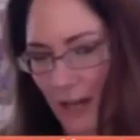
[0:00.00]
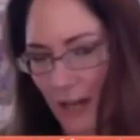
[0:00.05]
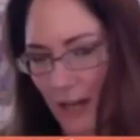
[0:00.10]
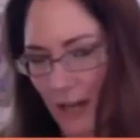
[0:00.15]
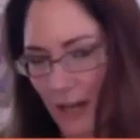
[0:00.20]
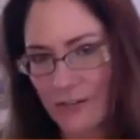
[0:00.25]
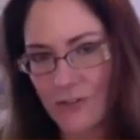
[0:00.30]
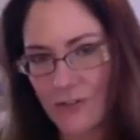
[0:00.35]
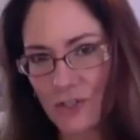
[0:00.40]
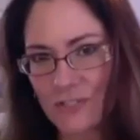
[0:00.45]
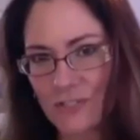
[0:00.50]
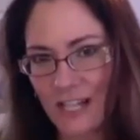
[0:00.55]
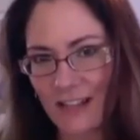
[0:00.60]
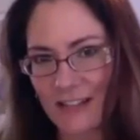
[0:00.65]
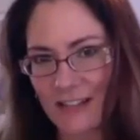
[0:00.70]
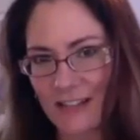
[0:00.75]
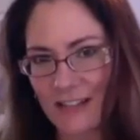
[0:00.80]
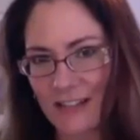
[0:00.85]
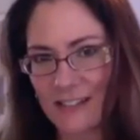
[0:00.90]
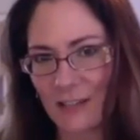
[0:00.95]
don't you tell
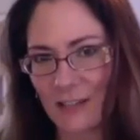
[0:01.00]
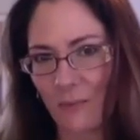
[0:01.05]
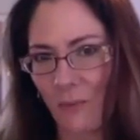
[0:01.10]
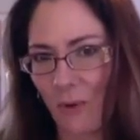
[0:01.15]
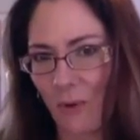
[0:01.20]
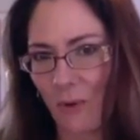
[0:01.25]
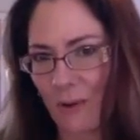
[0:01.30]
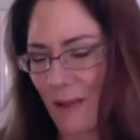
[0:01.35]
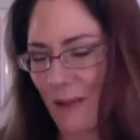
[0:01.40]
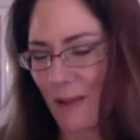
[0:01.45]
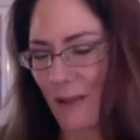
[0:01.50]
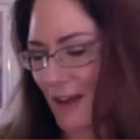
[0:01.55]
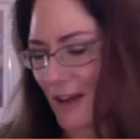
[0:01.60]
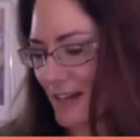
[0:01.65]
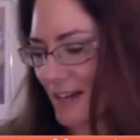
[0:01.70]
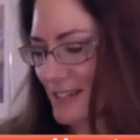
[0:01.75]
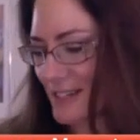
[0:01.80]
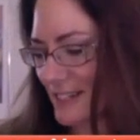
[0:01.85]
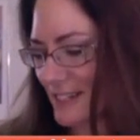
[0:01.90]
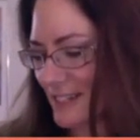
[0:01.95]
us a little more about
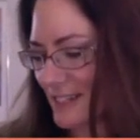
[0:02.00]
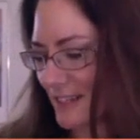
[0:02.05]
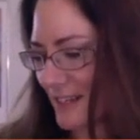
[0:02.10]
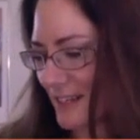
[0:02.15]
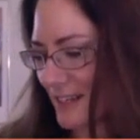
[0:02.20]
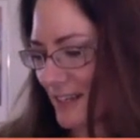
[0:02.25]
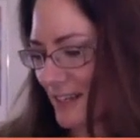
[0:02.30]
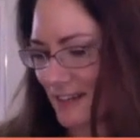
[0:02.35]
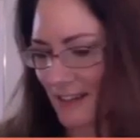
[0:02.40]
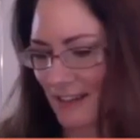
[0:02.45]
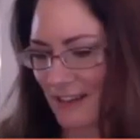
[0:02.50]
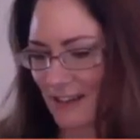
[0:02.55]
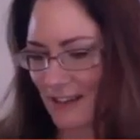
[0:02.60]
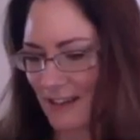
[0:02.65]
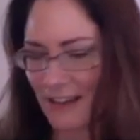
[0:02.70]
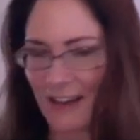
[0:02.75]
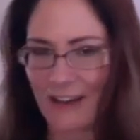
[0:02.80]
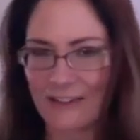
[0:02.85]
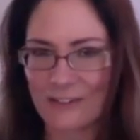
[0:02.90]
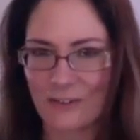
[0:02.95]
it? And
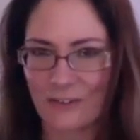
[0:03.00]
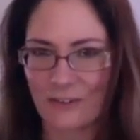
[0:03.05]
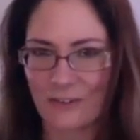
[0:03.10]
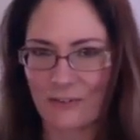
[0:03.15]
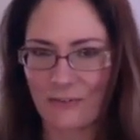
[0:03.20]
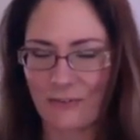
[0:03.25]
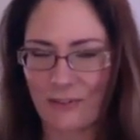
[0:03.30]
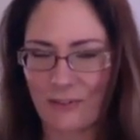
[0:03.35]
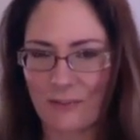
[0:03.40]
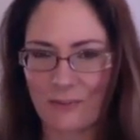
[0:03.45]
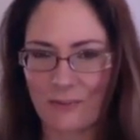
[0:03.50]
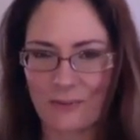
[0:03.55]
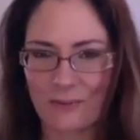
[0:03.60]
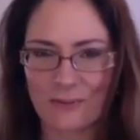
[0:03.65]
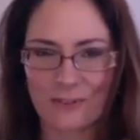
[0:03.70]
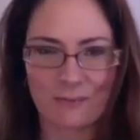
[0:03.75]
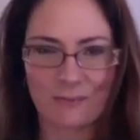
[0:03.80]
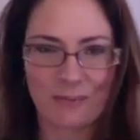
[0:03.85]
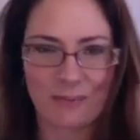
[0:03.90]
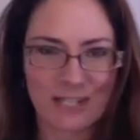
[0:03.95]
I'll sort of flip through
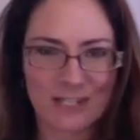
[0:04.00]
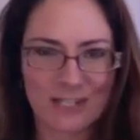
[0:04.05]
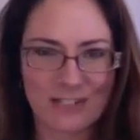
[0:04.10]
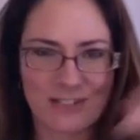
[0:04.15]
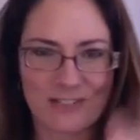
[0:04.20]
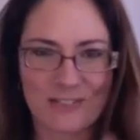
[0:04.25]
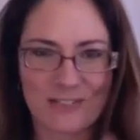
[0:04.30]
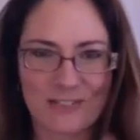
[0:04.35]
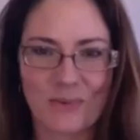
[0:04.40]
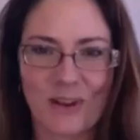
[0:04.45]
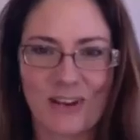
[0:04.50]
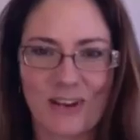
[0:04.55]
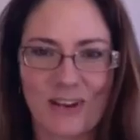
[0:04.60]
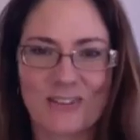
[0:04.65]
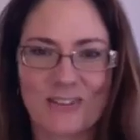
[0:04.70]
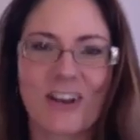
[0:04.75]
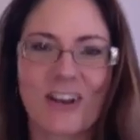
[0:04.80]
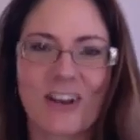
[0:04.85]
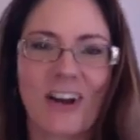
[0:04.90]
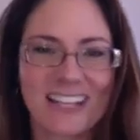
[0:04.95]
some pictures while you're
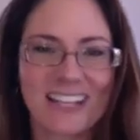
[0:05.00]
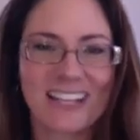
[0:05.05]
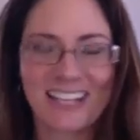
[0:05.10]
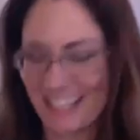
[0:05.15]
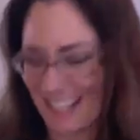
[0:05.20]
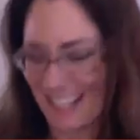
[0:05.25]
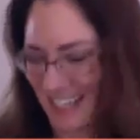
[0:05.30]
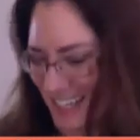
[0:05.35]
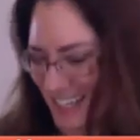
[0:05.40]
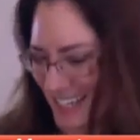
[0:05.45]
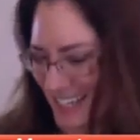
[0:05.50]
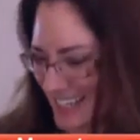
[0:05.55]
talking.